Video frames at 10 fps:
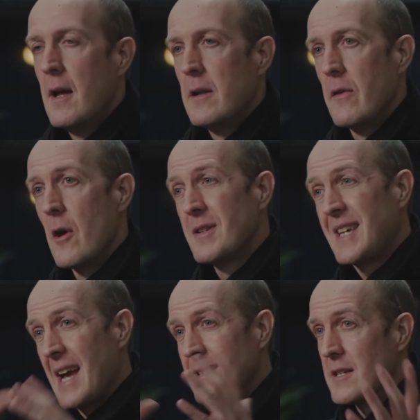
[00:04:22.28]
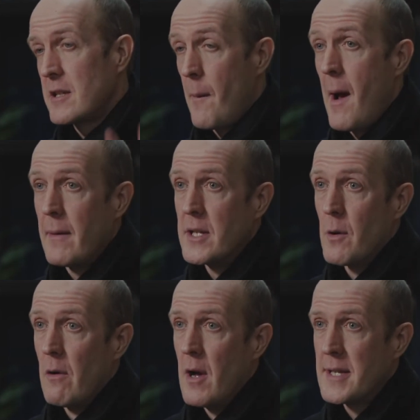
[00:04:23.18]
And those gases go out into
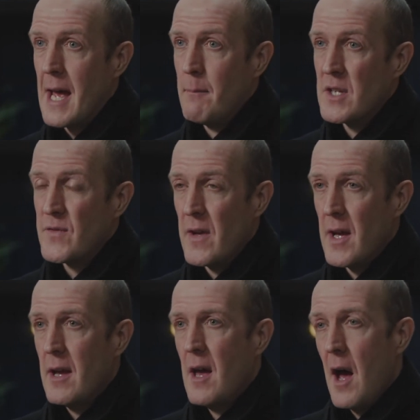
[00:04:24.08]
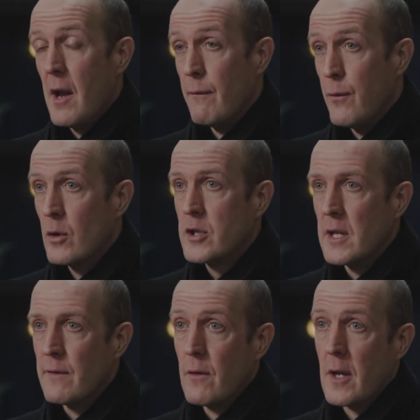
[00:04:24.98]
our Earth's atmosphere, and
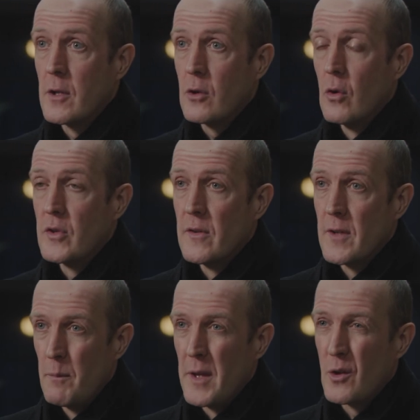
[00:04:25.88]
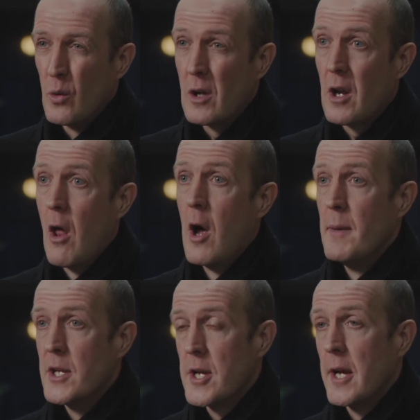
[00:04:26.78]
unfortunately for us, are causing something called
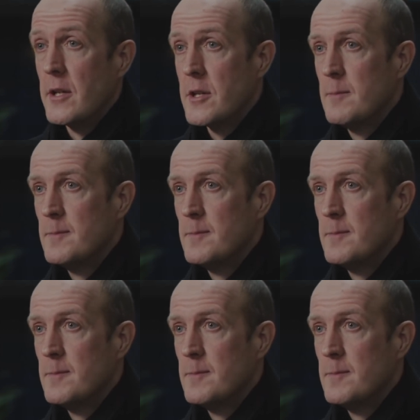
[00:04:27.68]
climate change.